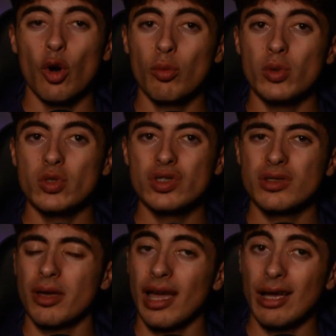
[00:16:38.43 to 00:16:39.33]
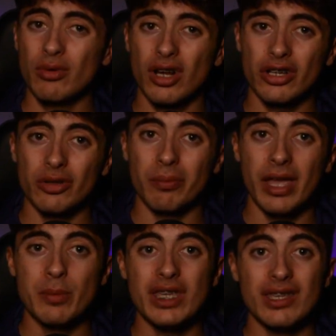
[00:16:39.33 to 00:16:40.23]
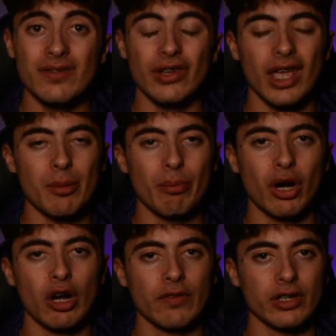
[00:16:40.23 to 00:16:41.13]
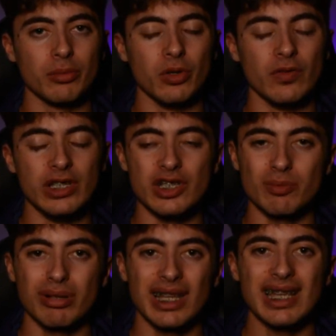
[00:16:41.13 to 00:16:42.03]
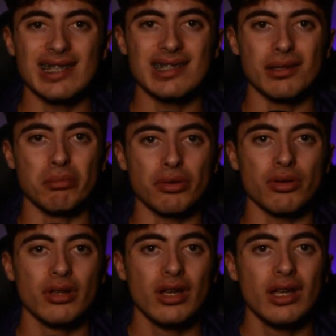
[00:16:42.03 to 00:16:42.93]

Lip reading: almost, I would argue, maybe even a perfect movie, just plain and simple.